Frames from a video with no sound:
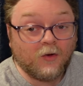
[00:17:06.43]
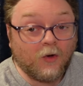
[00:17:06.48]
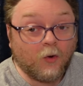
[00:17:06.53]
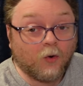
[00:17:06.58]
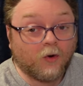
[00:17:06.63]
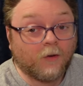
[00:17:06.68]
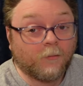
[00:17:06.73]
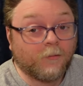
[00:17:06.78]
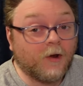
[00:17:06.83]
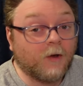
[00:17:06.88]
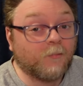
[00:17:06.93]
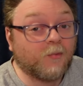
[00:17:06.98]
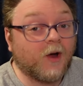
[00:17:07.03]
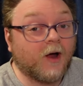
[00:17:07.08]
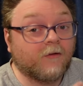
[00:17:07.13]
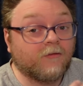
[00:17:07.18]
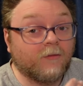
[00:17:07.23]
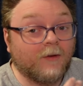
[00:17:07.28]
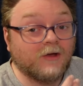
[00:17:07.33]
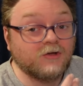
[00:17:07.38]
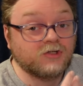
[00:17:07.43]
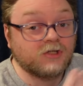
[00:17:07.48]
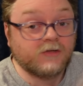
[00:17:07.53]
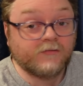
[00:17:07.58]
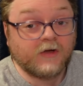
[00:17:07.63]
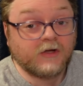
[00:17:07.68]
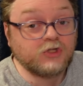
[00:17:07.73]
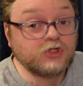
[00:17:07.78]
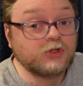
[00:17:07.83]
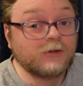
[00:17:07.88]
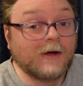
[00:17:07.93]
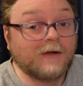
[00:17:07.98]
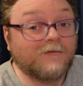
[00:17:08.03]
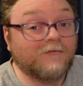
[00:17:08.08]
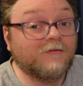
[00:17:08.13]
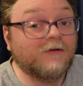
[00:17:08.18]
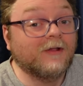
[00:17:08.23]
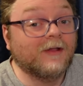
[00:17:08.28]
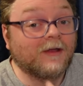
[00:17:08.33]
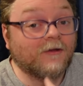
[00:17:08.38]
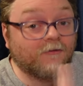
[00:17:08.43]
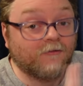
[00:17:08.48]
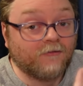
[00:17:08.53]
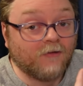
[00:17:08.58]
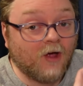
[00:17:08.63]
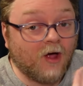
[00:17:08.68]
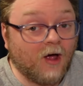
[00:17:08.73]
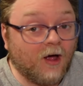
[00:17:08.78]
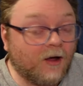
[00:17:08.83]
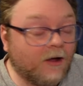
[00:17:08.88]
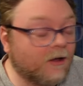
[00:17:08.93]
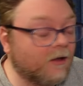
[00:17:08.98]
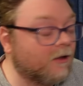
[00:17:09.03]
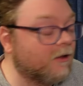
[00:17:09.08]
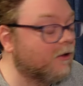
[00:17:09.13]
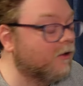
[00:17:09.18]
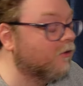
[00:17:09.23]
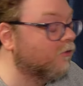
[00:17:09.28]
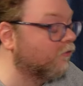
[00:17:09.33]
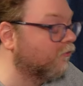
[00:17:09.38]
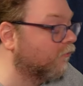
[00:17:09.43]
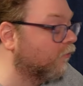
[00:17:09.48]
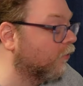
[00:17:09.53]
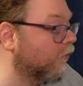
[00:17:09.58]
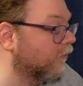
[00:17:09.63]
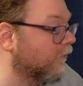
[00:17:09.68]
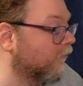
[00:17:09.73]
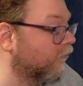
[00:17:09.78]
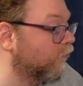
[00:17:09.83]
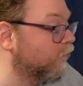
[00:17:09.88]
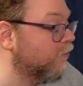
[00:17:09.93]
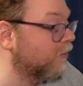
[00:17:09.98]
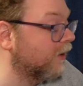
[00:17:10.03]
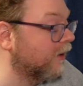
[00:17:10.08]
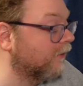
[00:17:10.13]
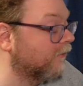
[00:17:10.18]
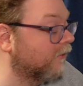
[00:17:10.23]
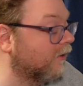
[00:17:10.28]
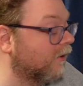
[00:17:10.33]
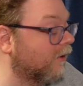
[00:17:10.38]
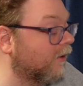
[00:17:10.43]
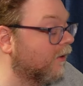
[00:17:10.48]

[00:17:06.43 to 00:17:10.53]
or an approximation of a Trek feeling song for this beat.